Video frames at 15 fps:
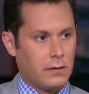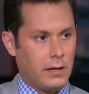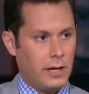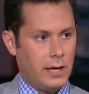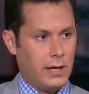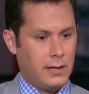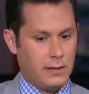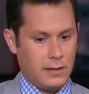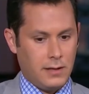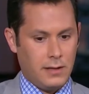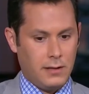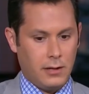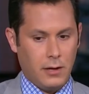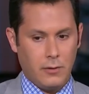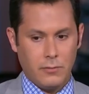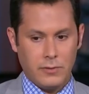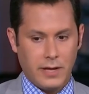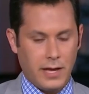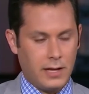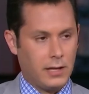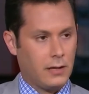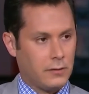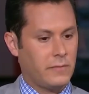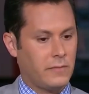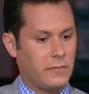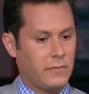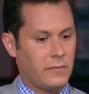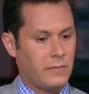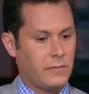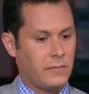And, you know, a
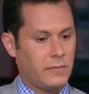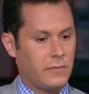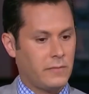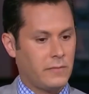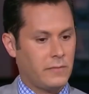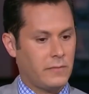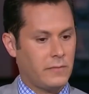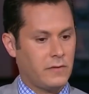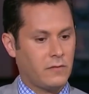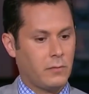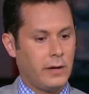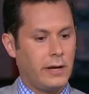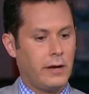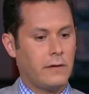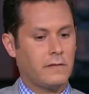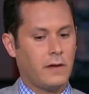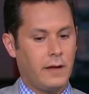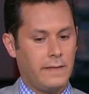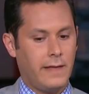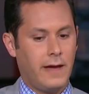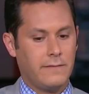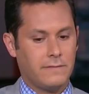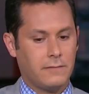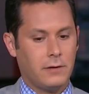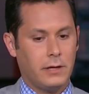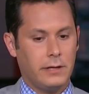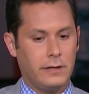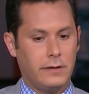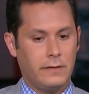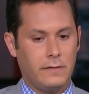little bit of access from this White House on that
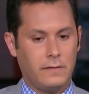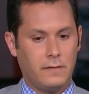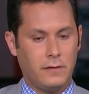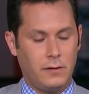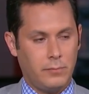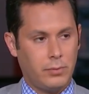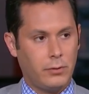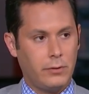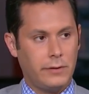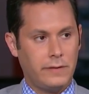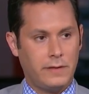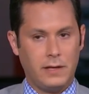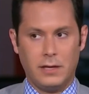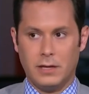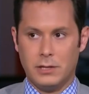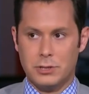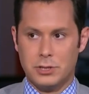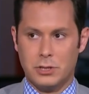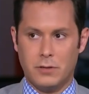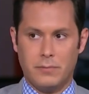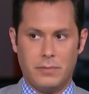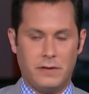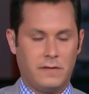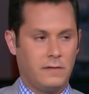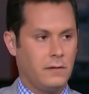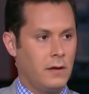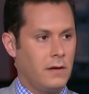front is an important thing and it shouldn't be